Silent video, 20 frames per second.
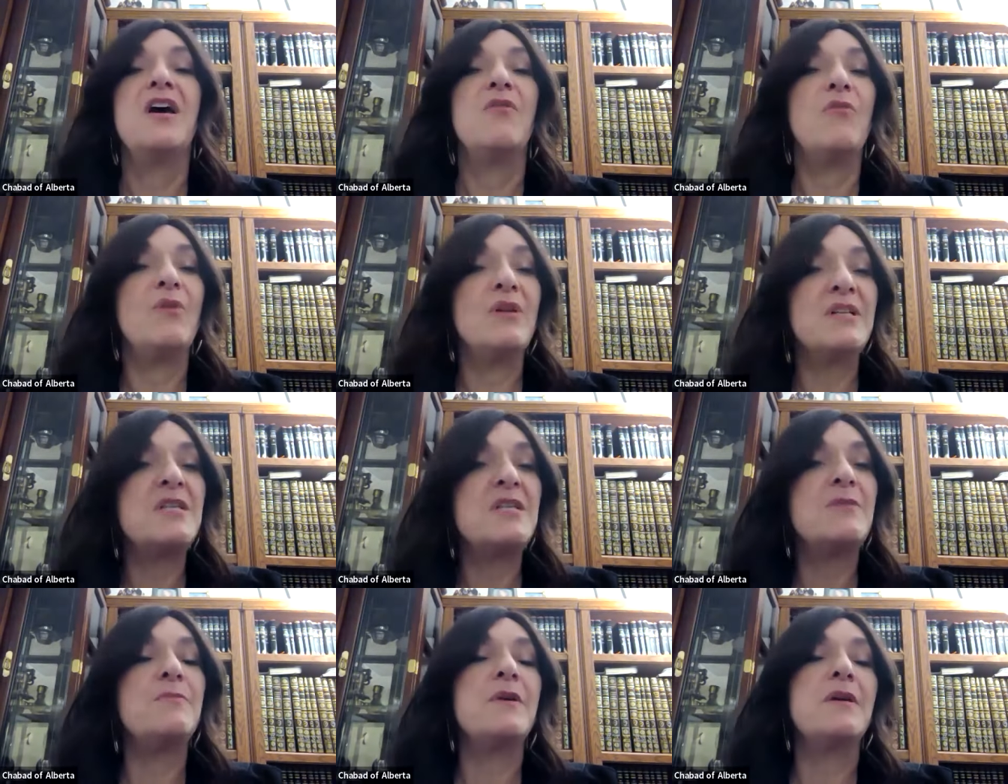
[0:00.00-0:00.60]

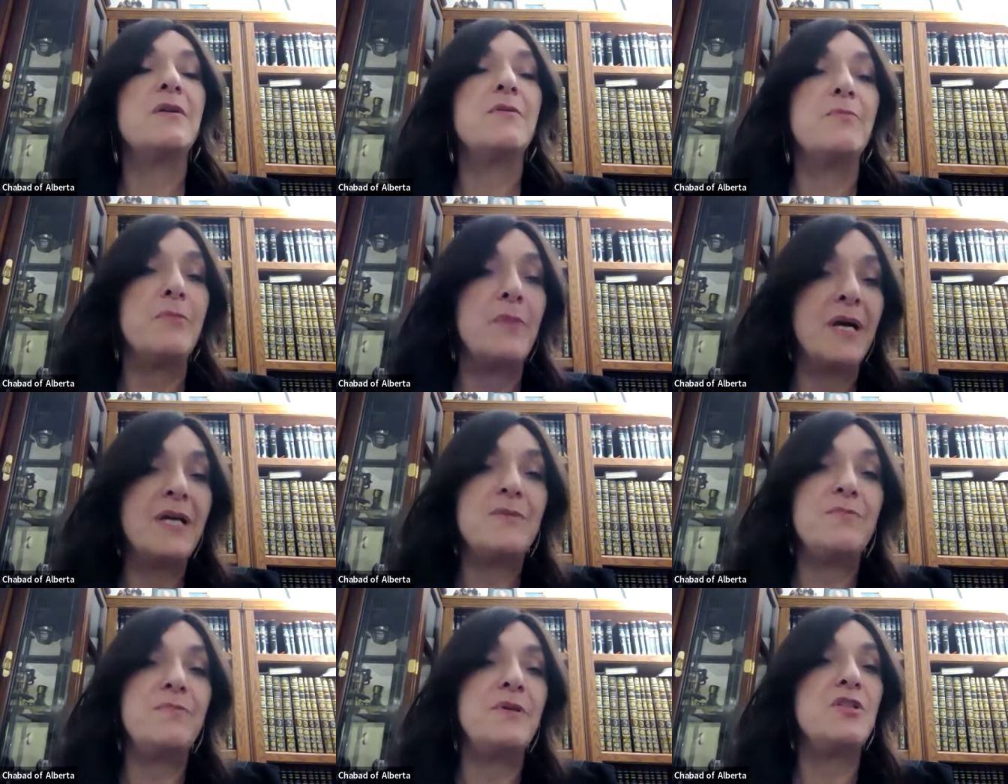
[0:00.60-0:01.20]
Once a week
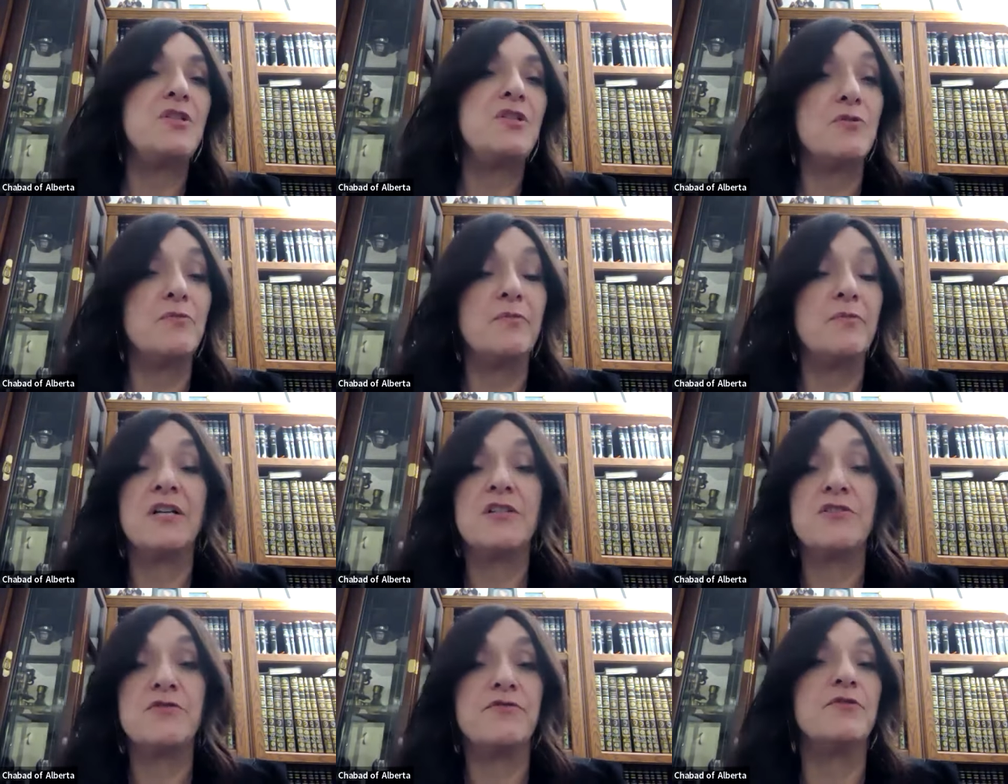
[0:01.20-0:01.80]
might be too
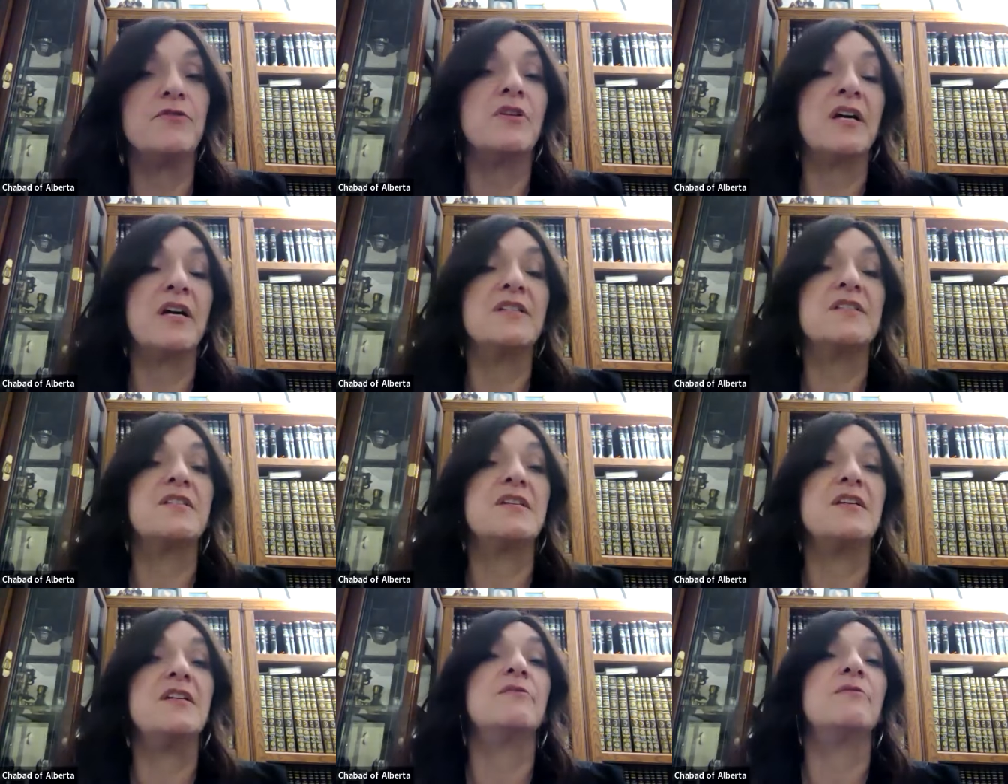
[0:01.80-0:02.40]
much for
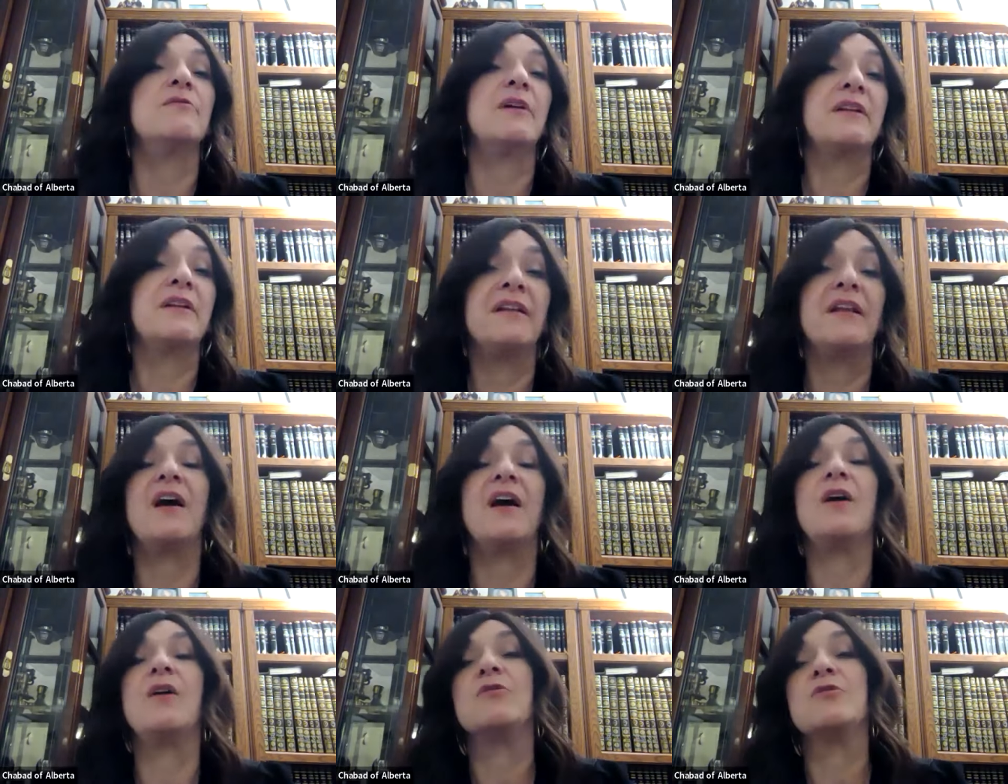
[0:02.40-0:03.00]
us here right
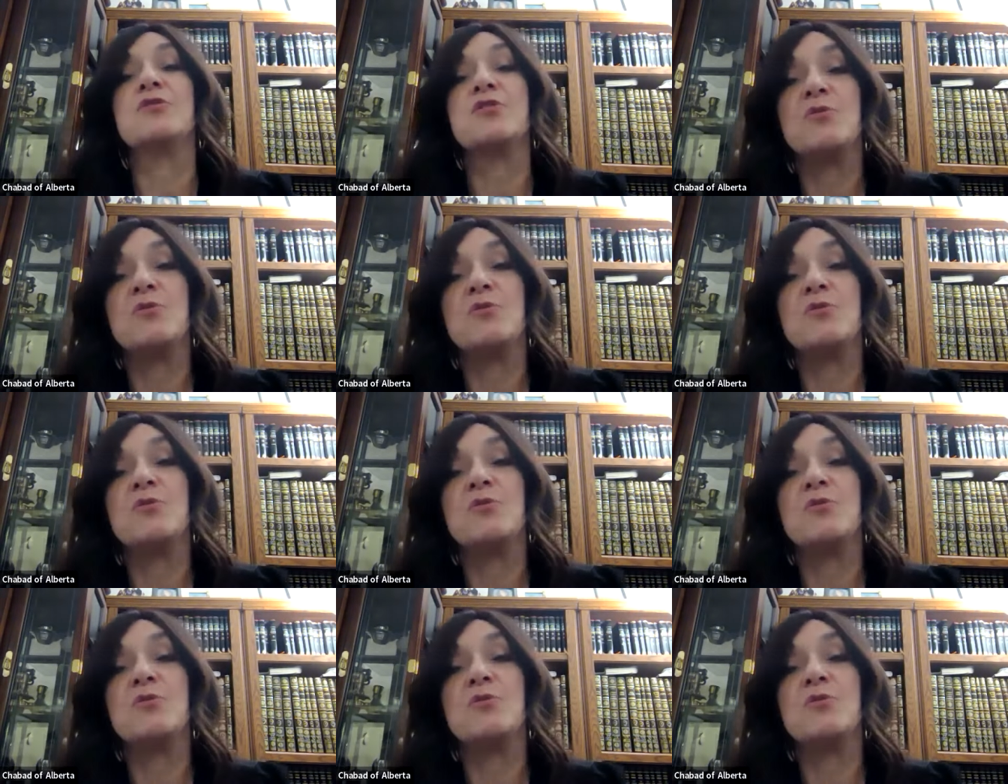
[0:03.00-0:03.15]
now.